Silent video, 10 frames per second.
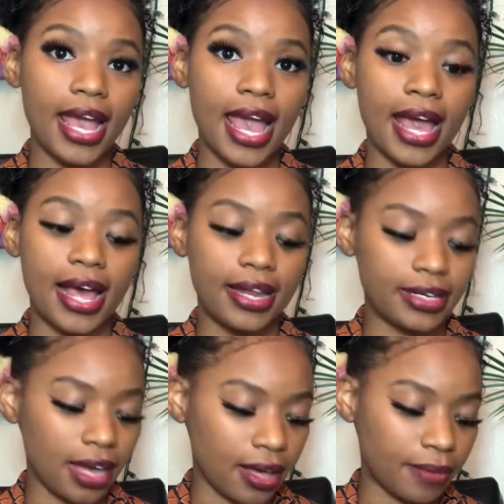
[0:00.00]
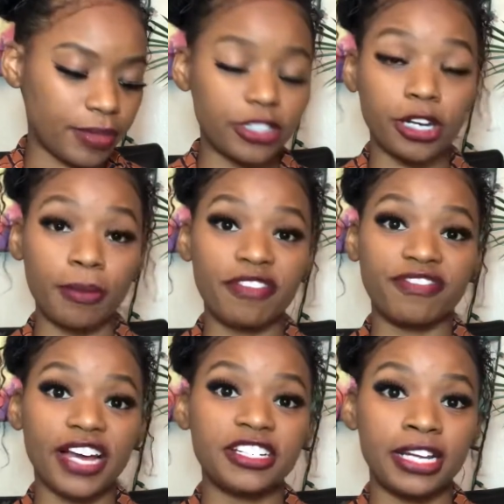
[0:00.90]
And the term
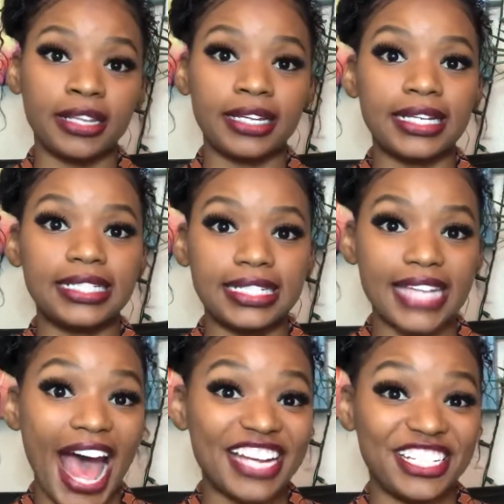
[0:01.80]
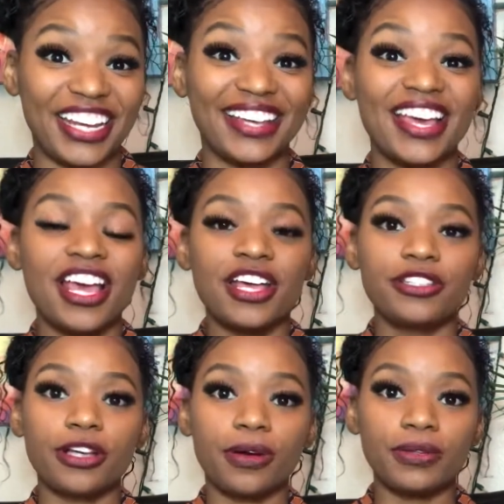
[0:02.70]
affectionately detaching.
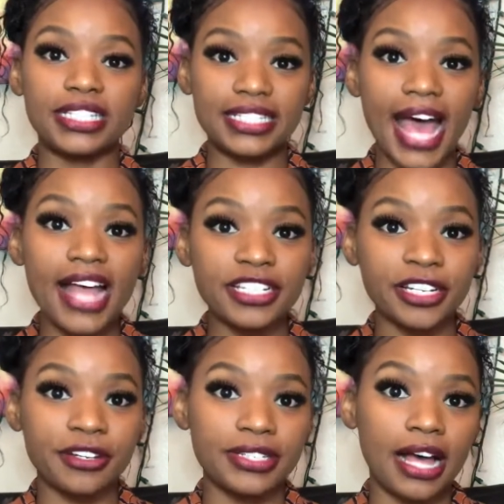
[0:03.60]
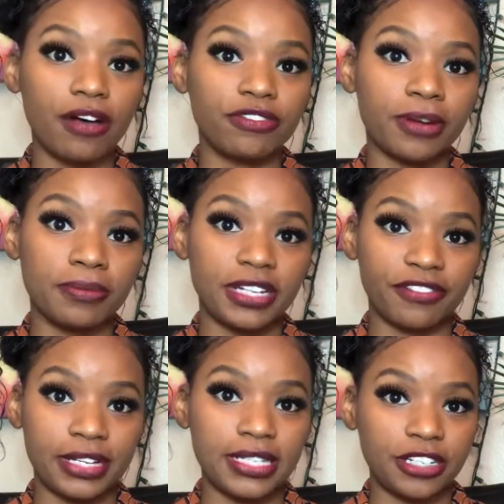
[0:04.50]
So detaching yourself from
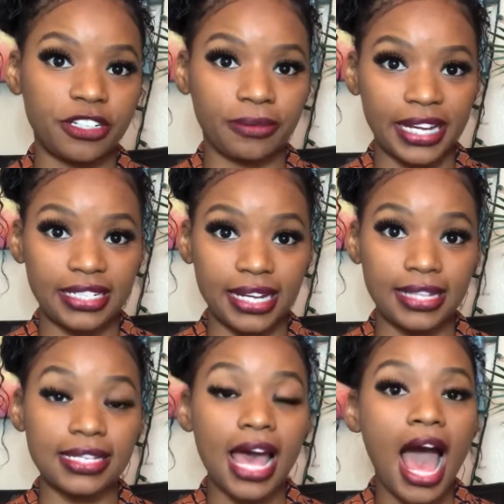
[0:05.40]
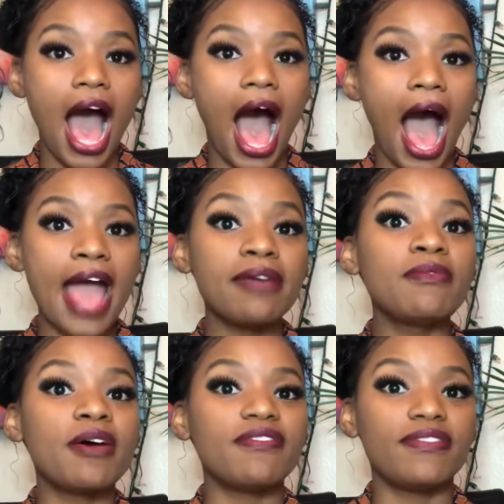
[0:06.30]
different situations. I am
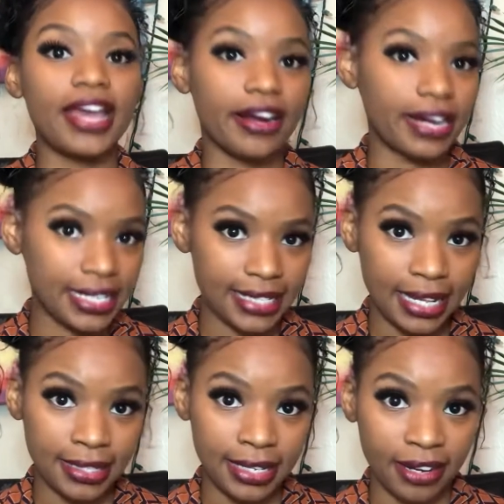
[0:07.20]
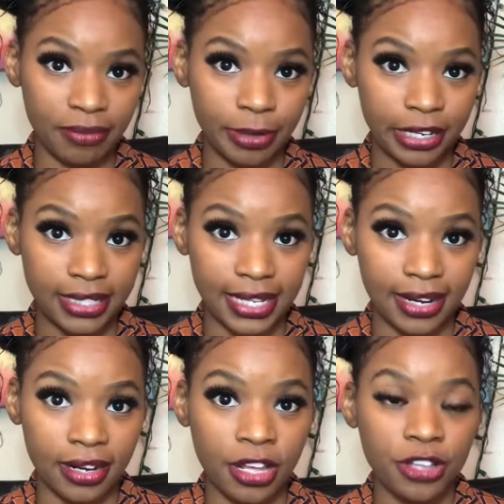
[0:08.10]
a very sensitive
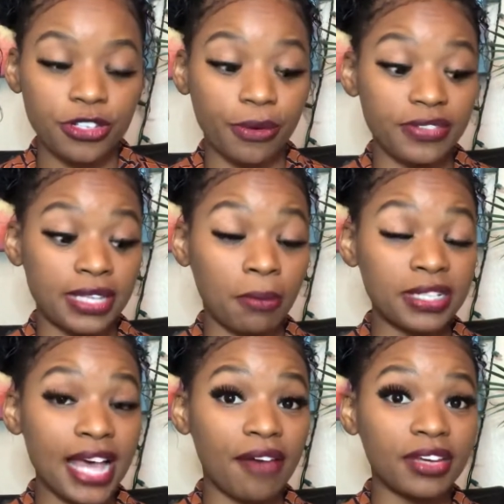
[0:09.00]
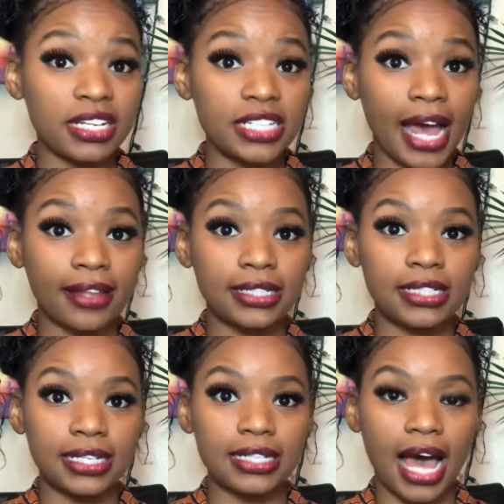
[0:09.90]
person. So if someone's having a
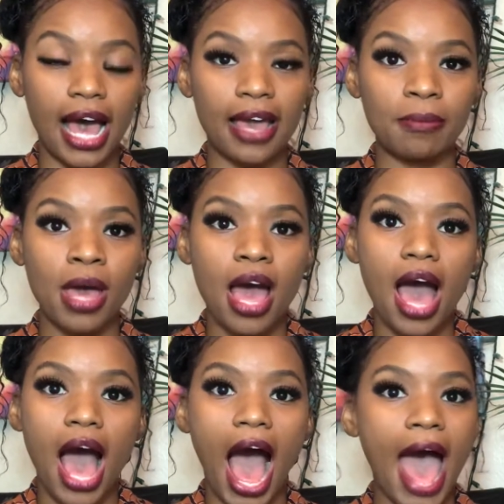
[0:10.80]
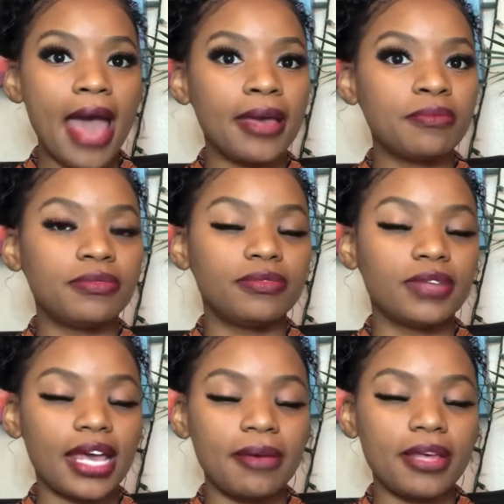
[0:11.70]
challenging time,
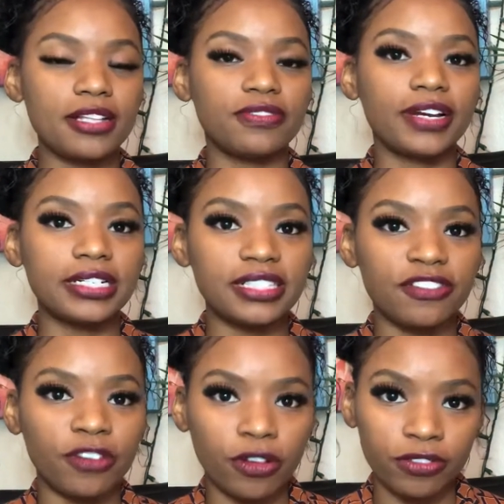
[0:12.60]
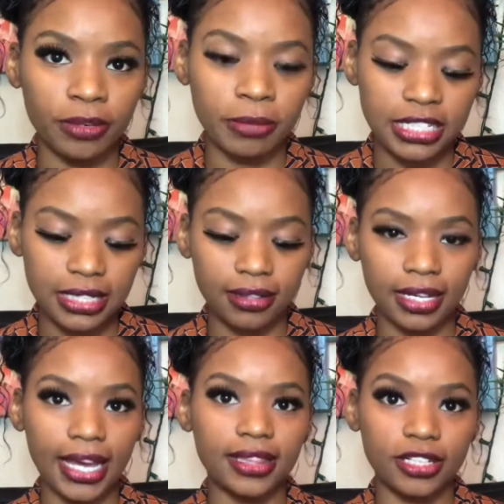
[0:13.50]
it's very difficult for me to
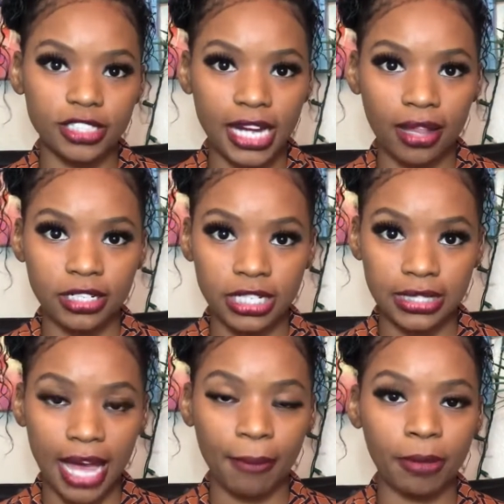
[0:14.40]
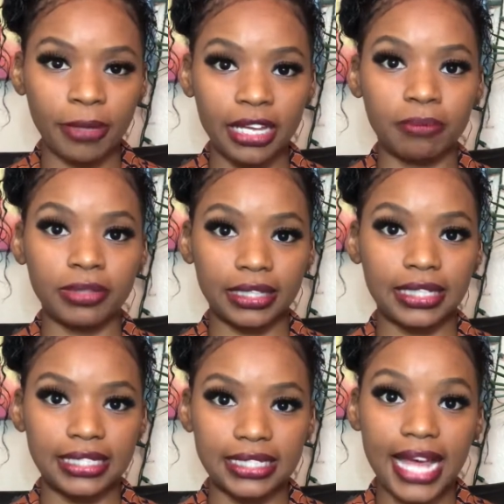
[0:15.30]
look at their challenging time and be
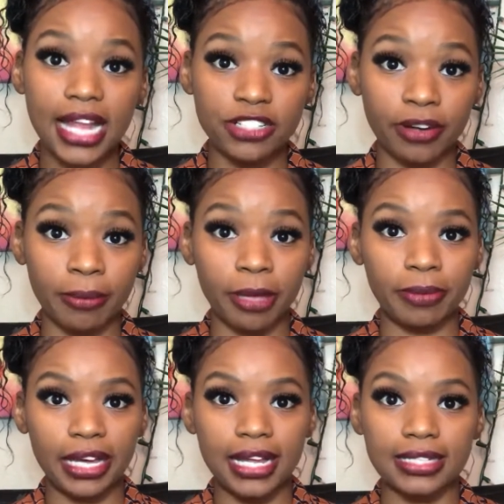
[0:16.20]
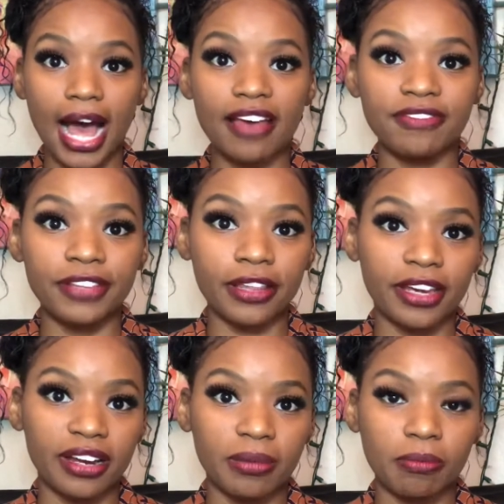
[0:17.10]
completely detached from it, because I feel
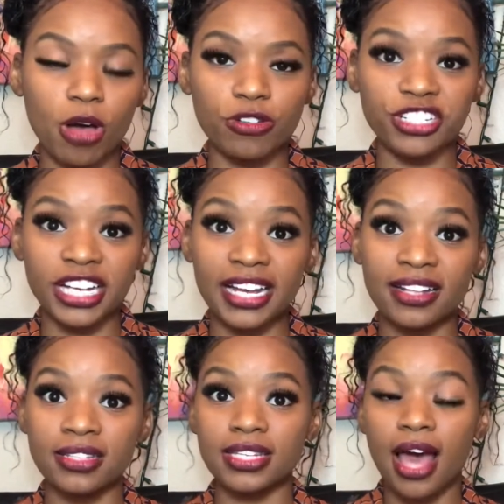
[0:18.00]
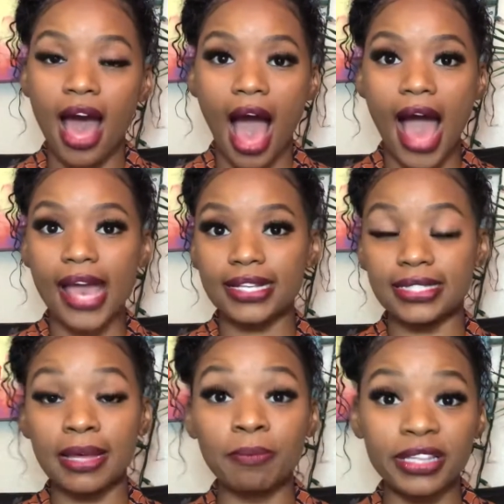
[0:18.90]
their emotions, I
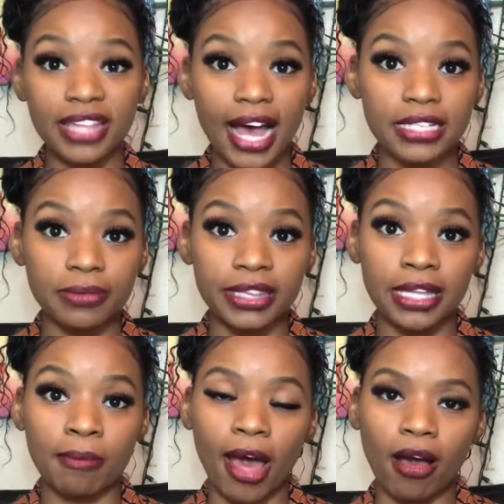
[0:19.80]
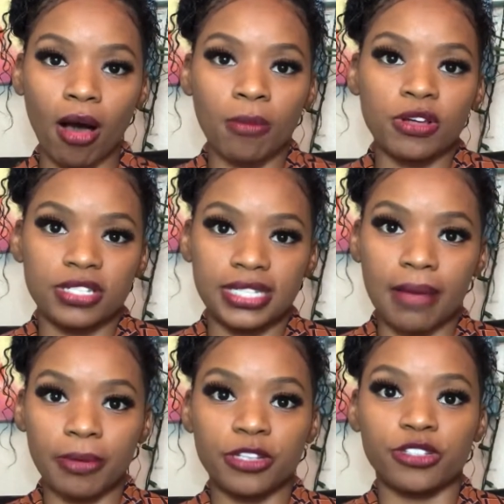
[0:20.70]
sympathize with them, I almost
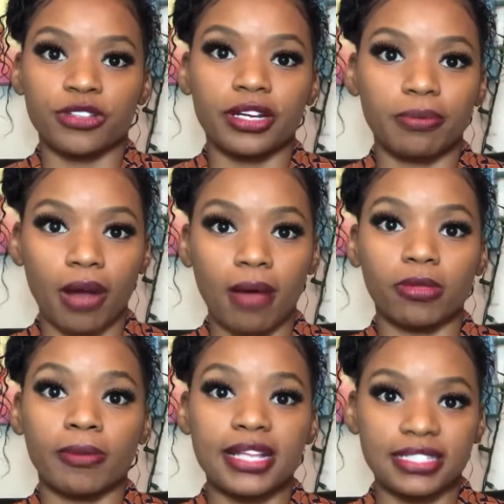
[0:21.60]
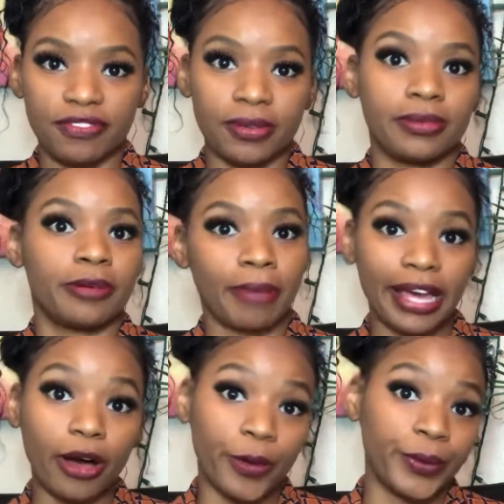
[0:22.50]
step into their problem as if it were my
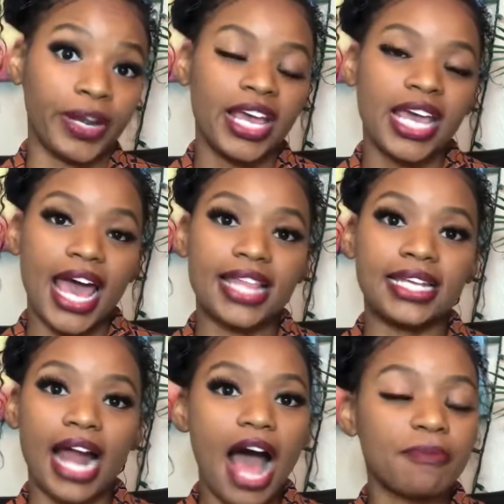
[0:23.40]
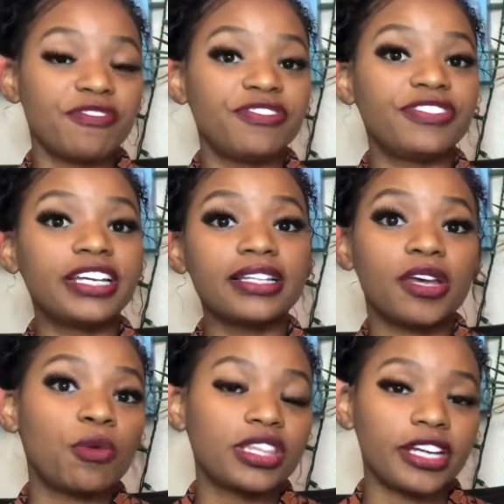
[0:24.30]
own. And then I'm
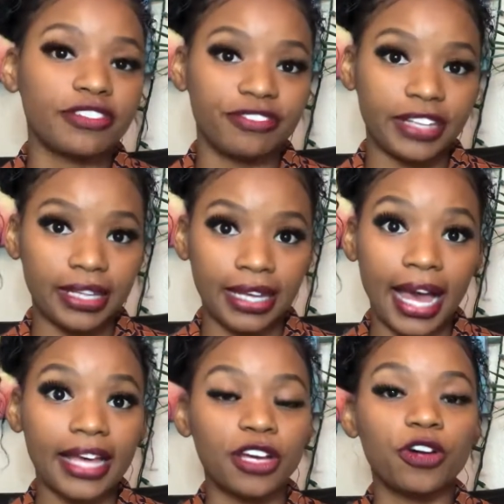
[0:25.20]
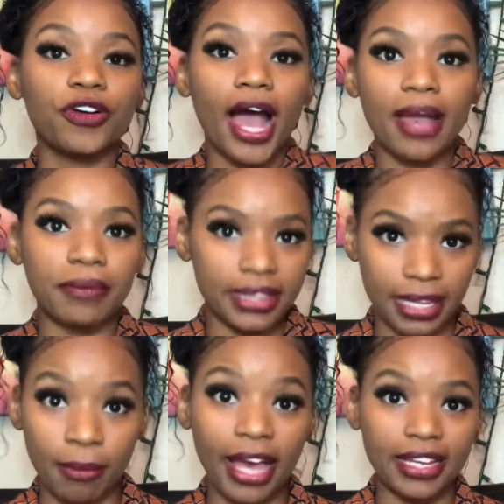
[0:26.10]
feeling what they're feeling. I can cry with
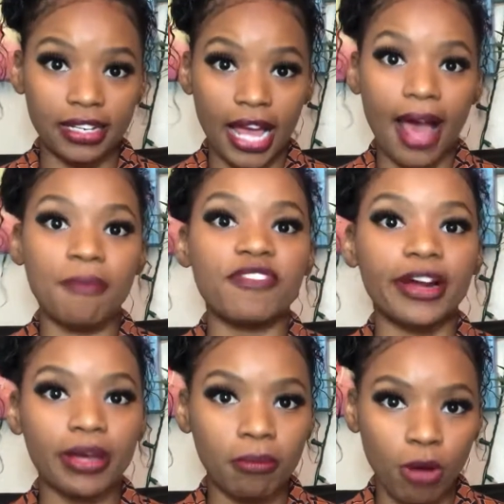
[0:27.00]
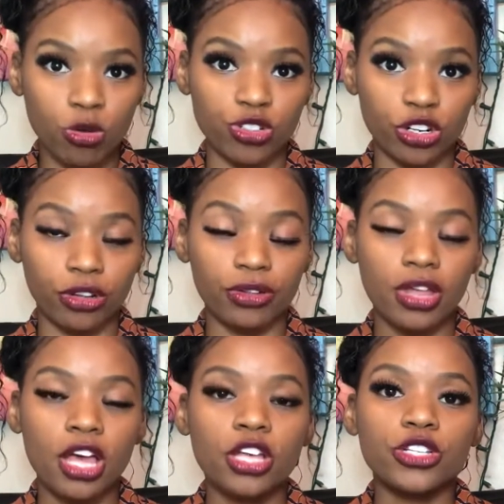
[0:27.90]
them. I'm very emotional.
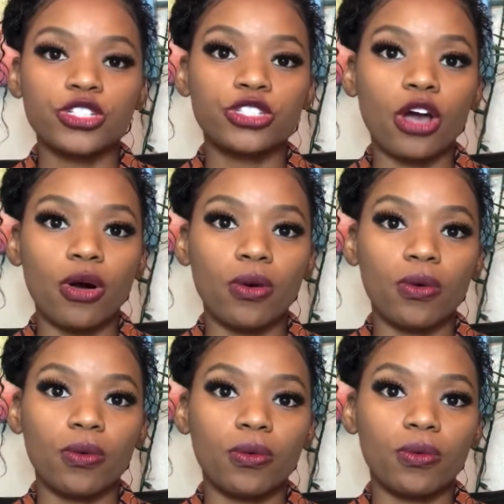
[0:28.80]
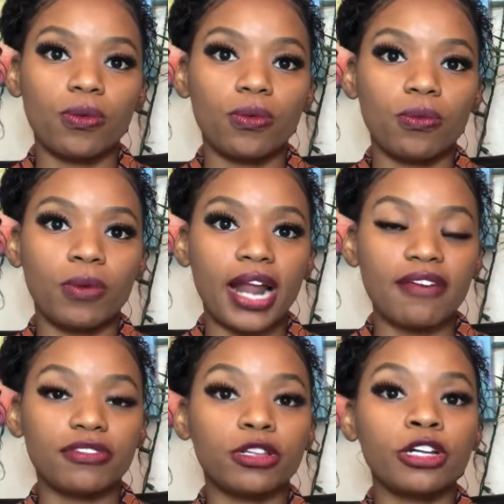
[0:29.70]
So what
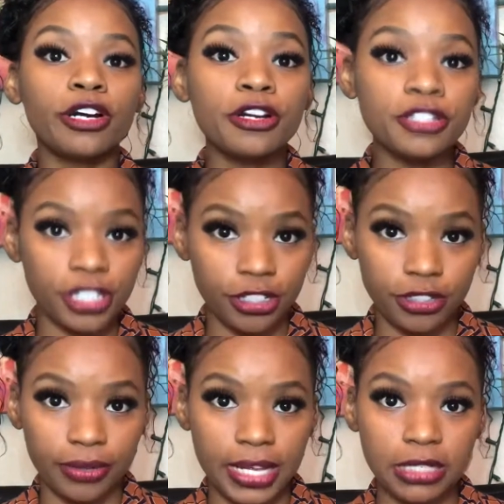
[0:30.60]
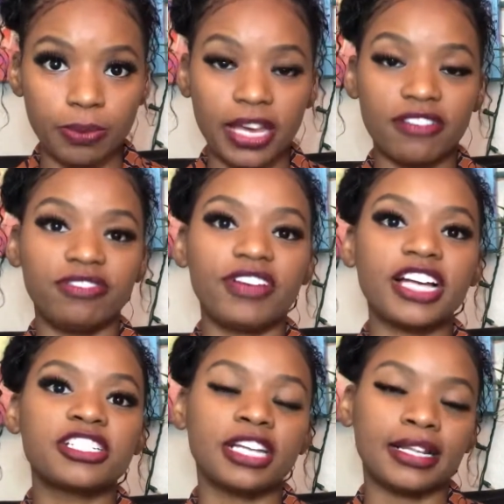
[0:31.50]
I've learned to do is be
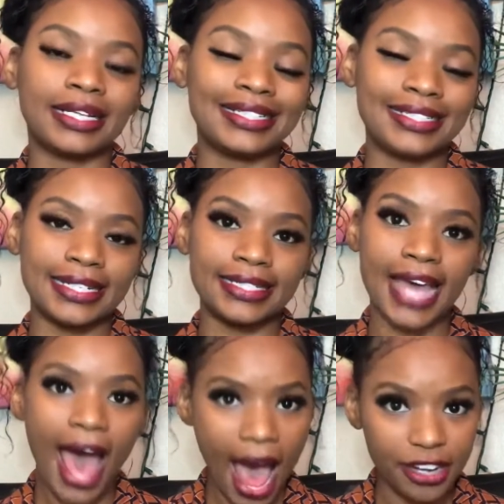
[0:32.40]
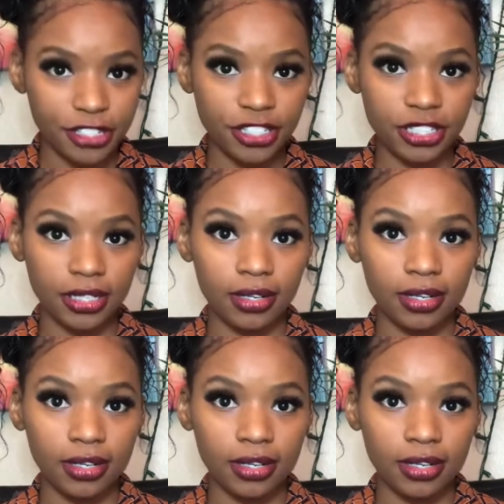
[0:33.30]
affectionately detached.